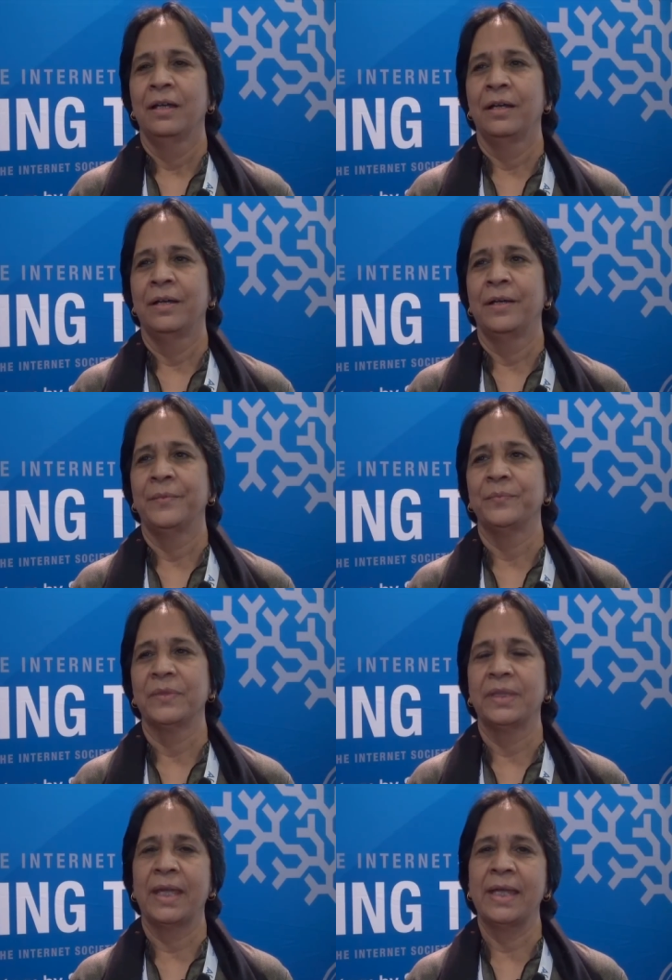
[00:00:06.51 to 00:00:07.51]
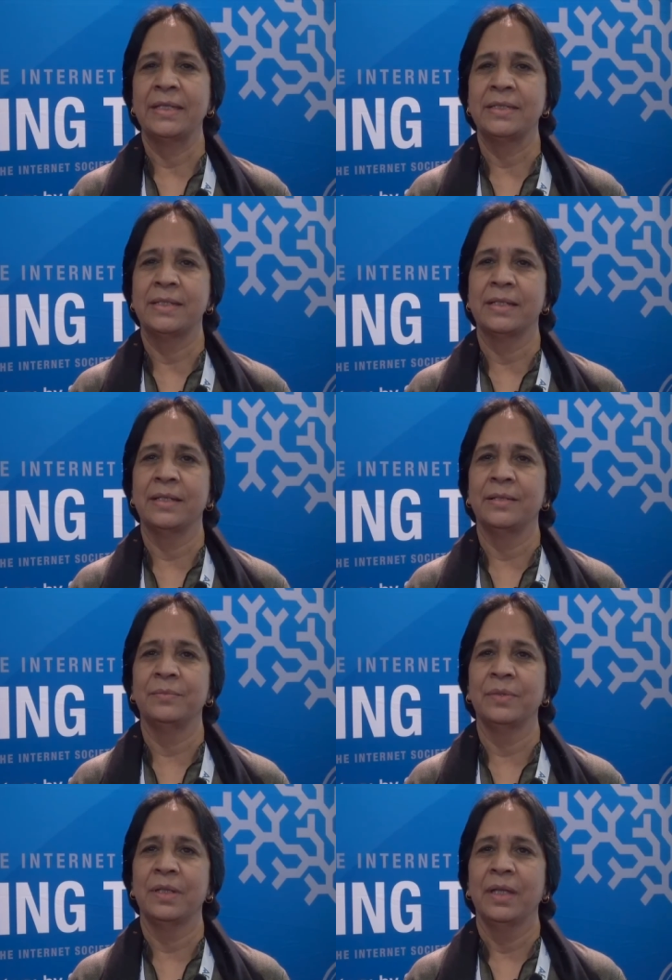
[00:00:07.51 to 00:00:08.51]
Uh, that
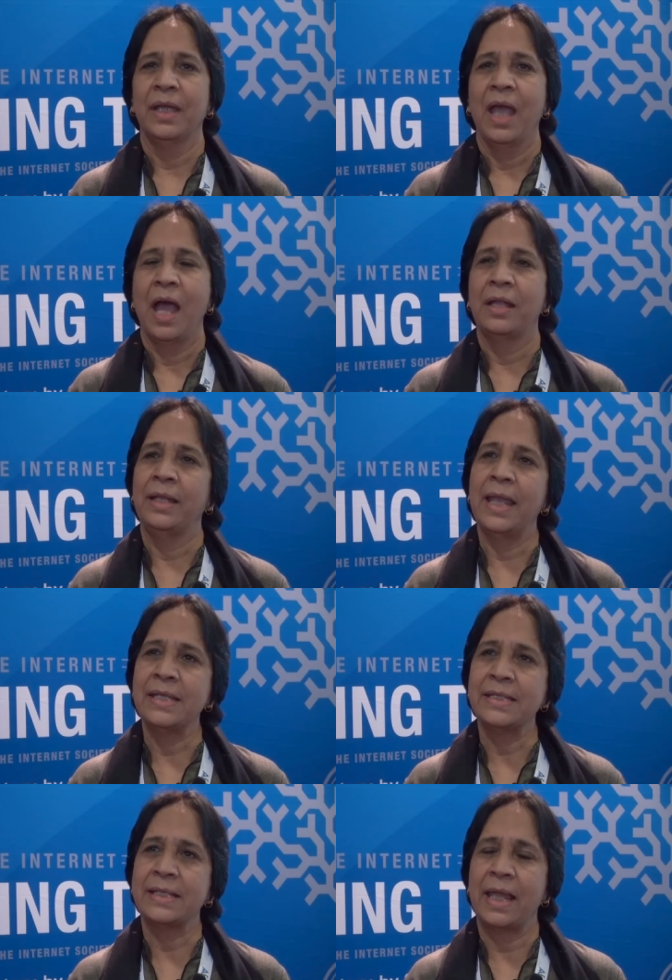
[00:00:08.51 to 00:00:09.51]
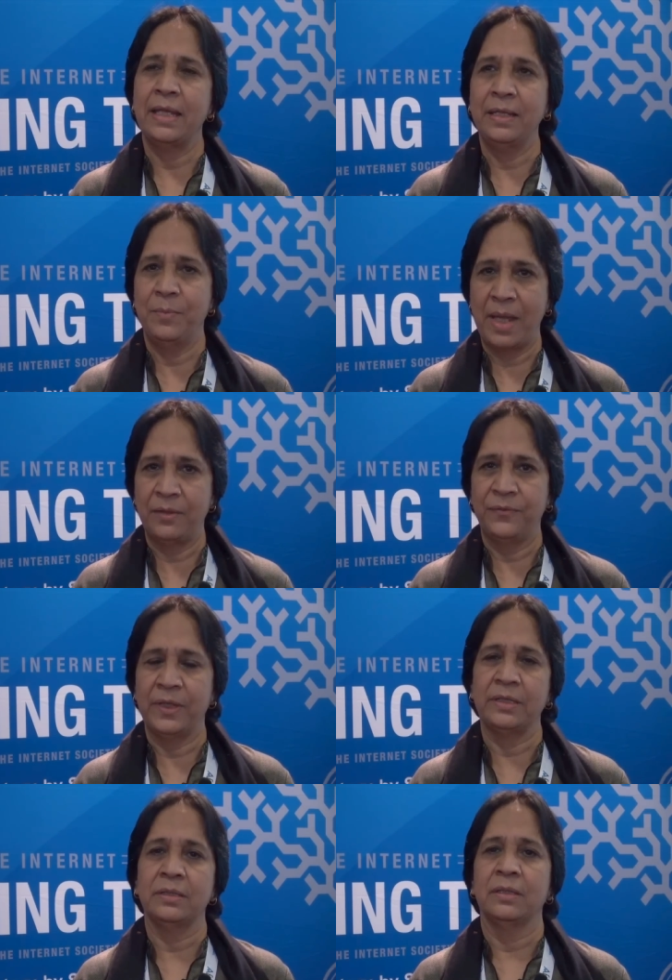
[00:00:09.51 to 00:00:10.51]
um, unless any
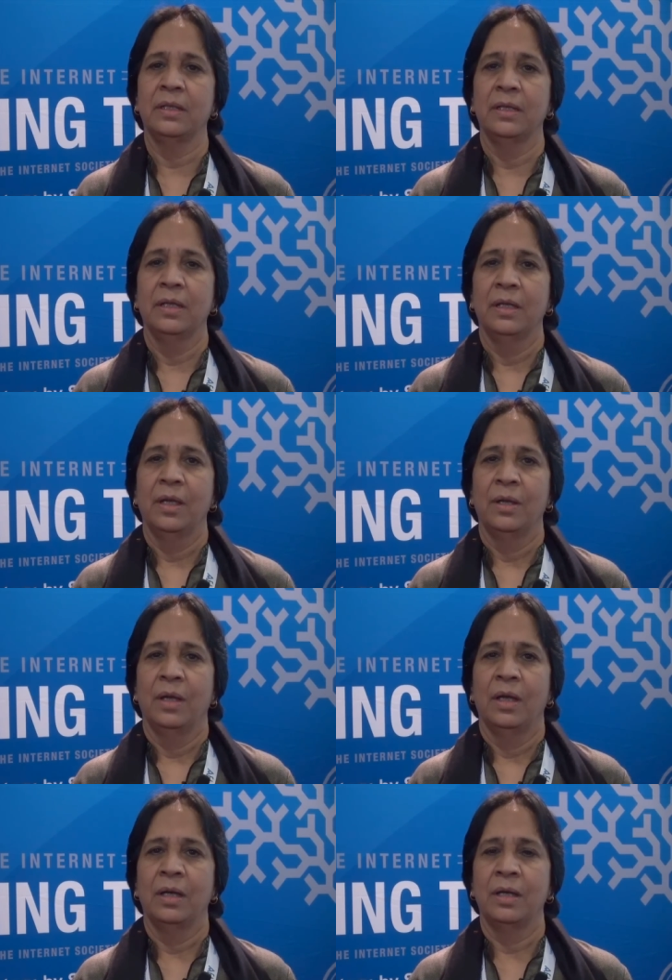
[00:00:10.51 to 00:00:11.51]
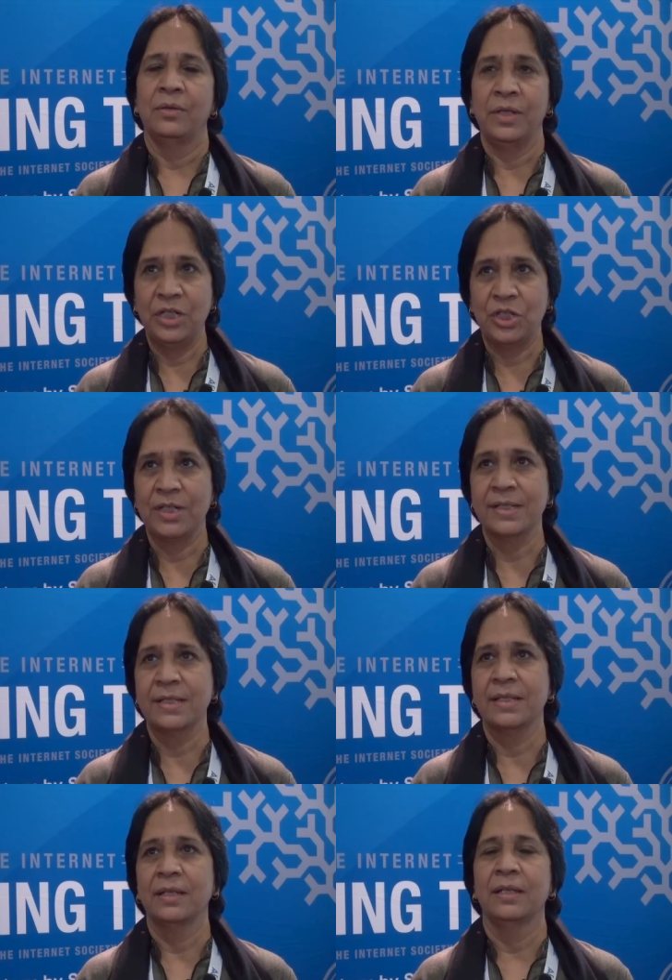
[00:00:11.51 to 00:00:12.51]
benefit uh,
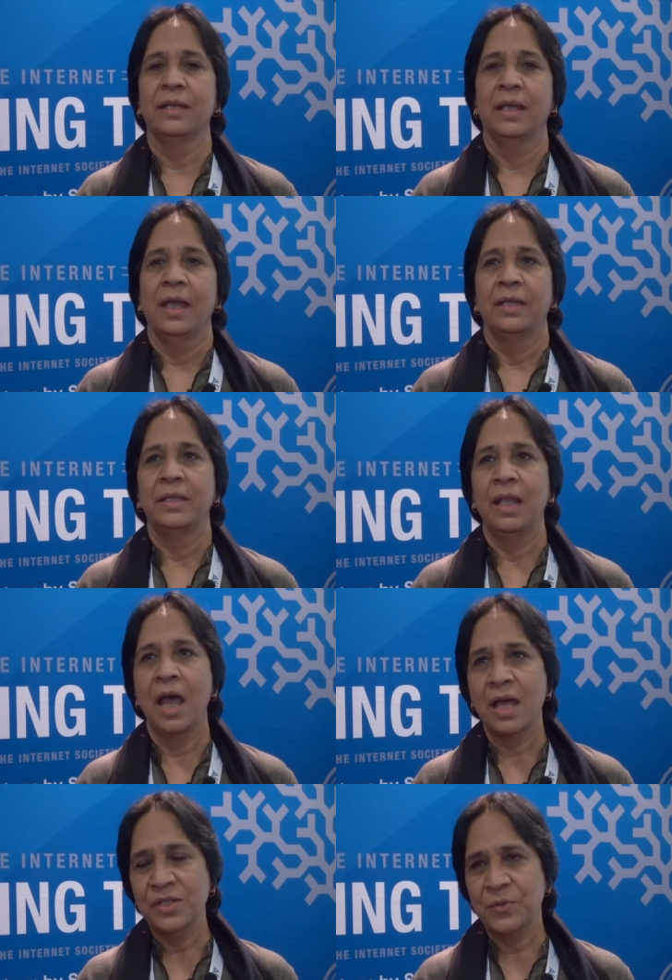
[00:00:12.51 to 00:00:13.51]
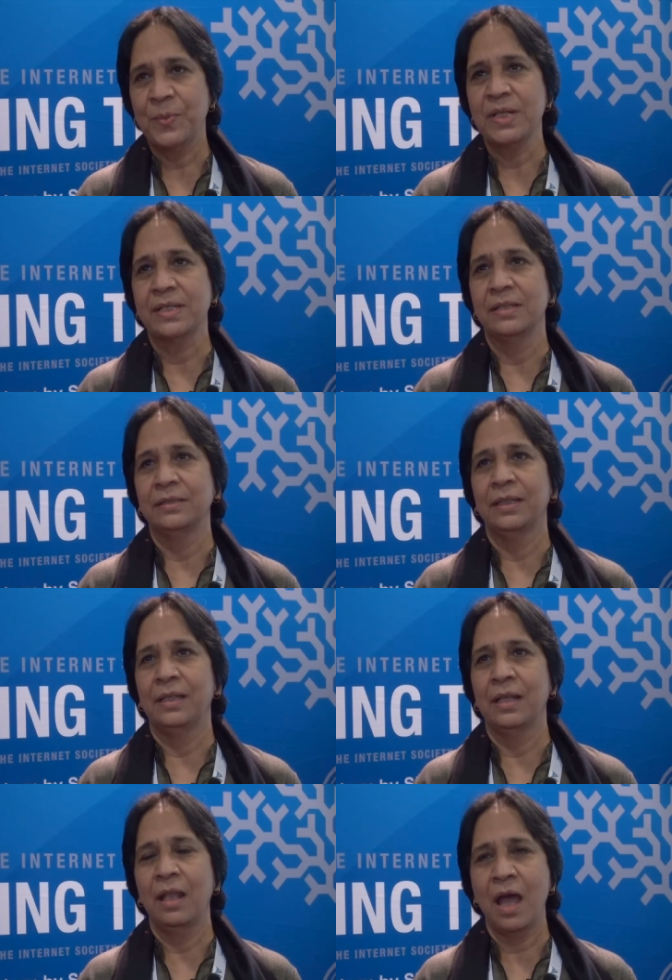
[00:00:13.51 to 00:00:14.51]
reaches the last person
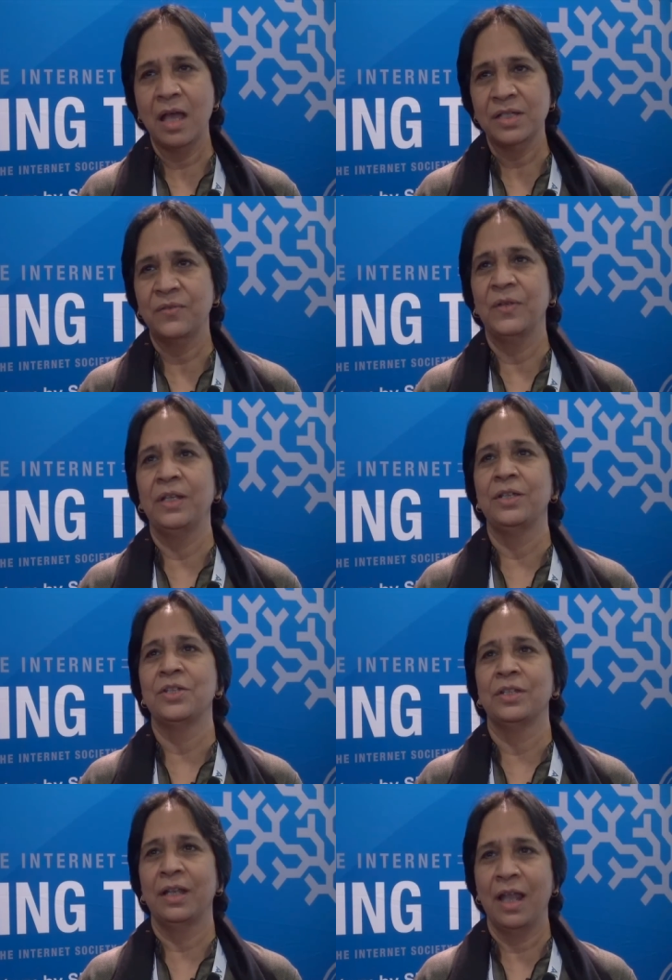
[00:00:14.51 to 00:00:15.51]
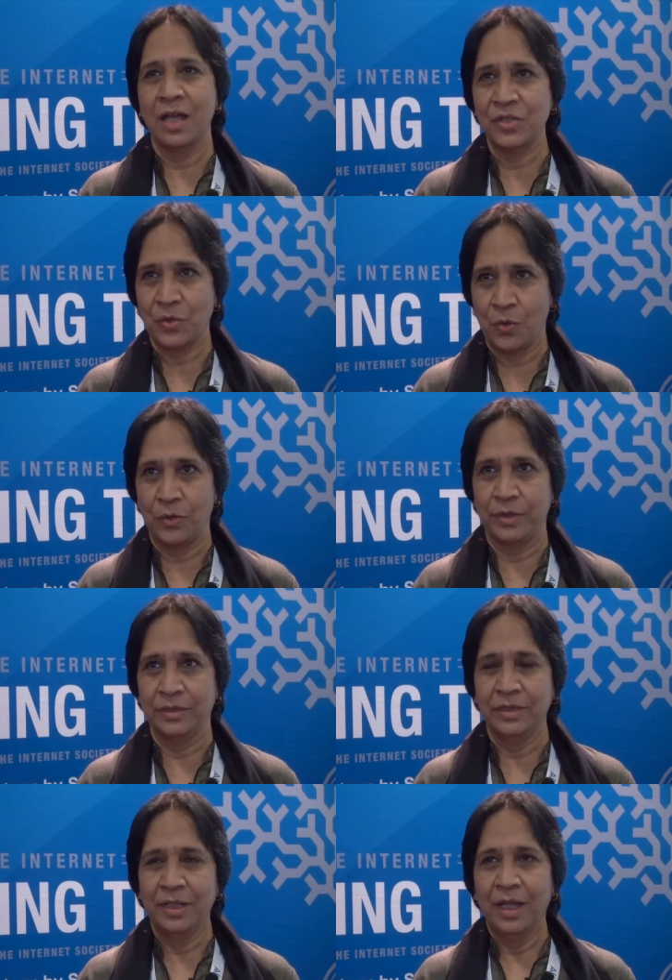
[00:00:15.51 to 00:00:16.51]
in the last village, in the last
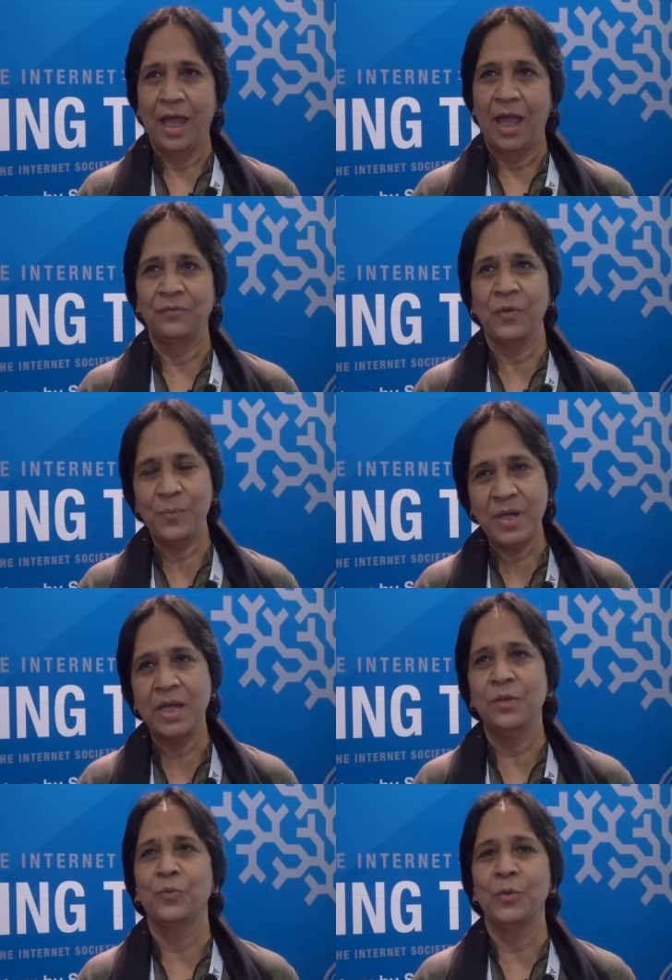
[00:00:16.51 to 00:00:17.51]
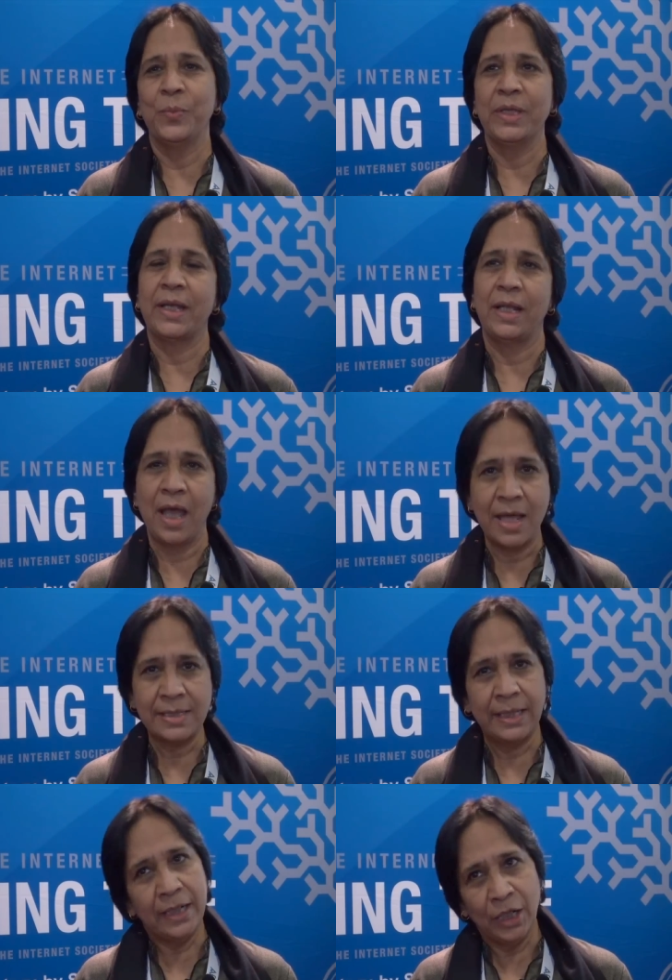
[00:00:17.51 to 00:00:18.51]
corner, and for me, it would be that
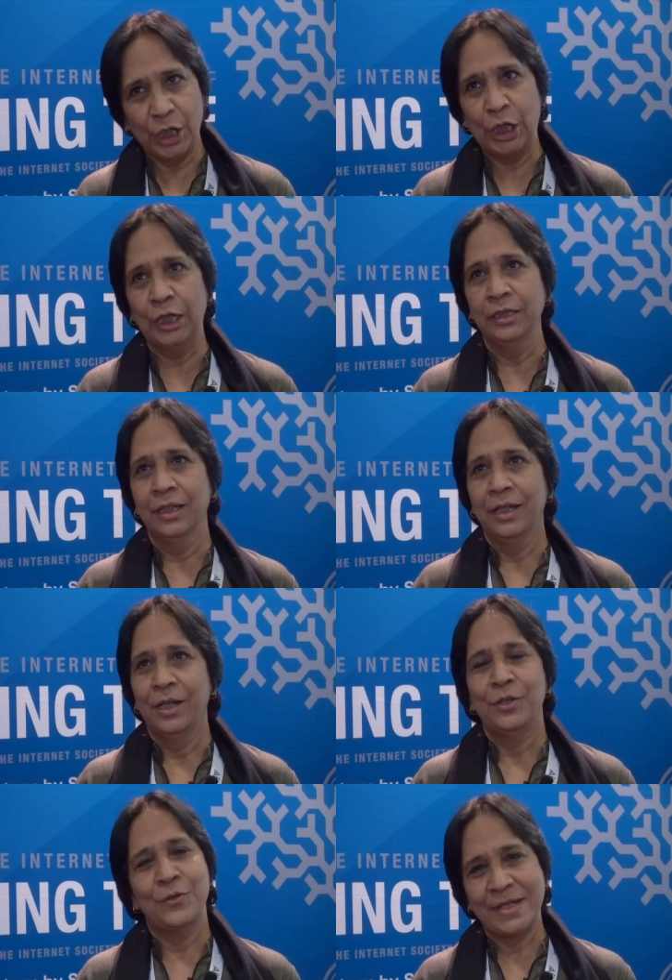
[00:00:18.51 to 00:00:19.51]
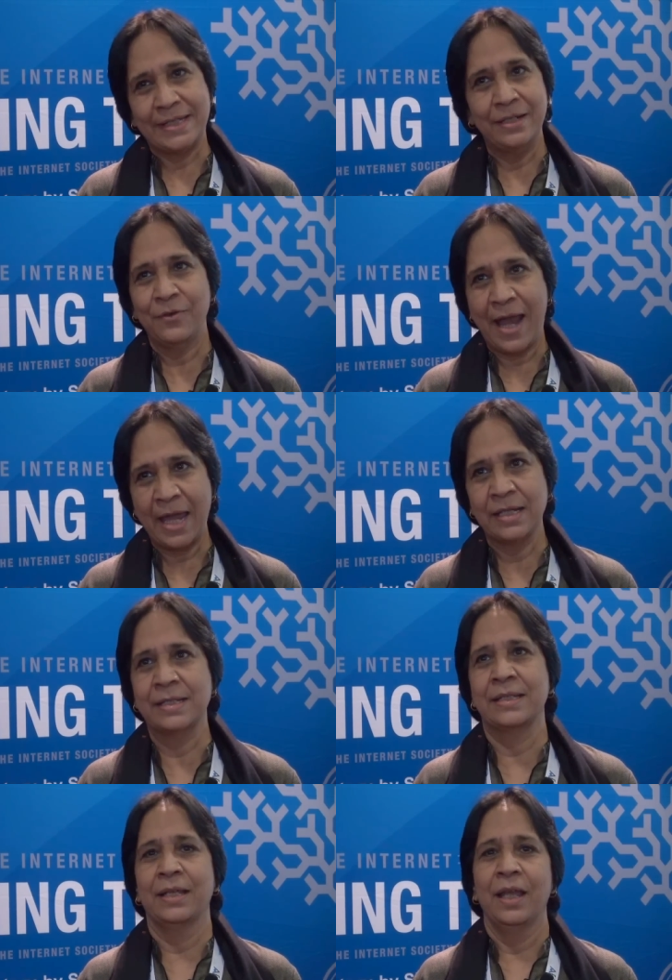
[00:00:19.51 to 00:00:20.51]
last little girl dressed in
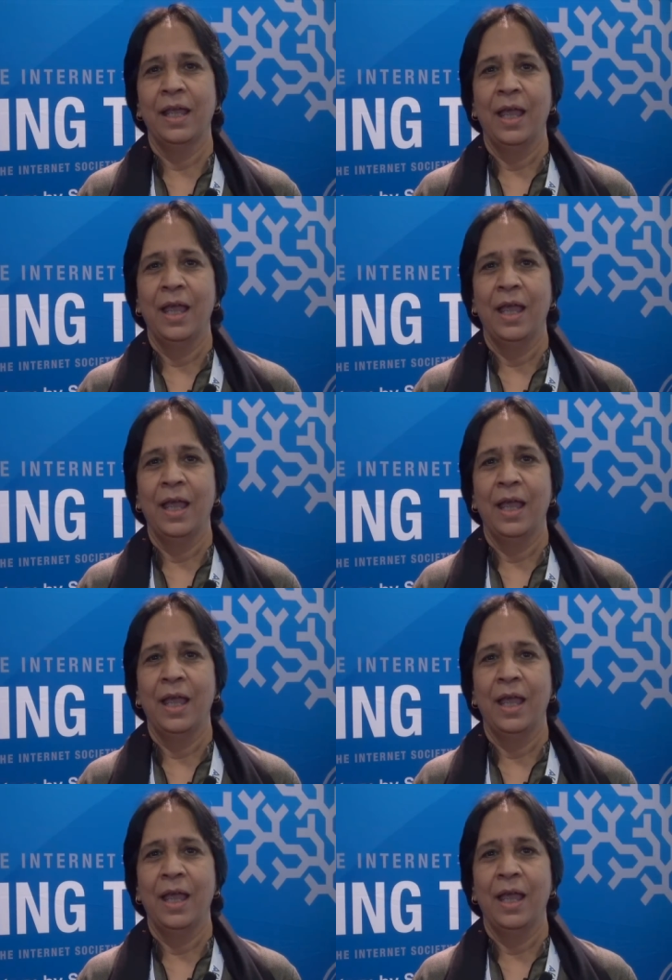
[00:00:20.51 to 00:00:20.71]
rags,